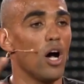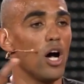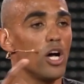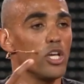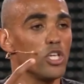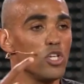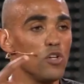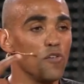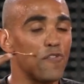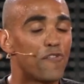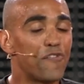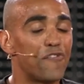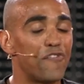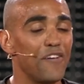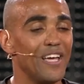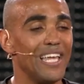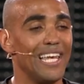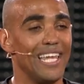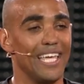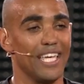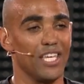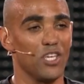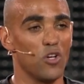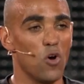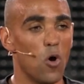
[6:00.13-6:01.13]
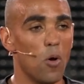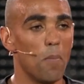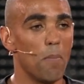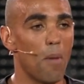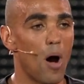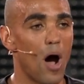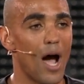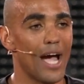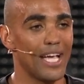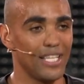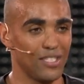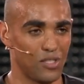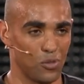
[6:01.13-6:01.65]
are you filling your
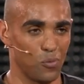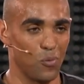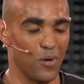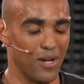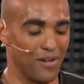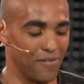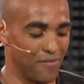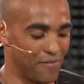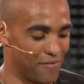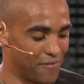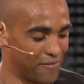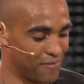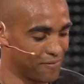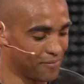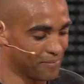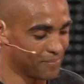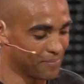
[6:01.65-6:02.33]
minds with?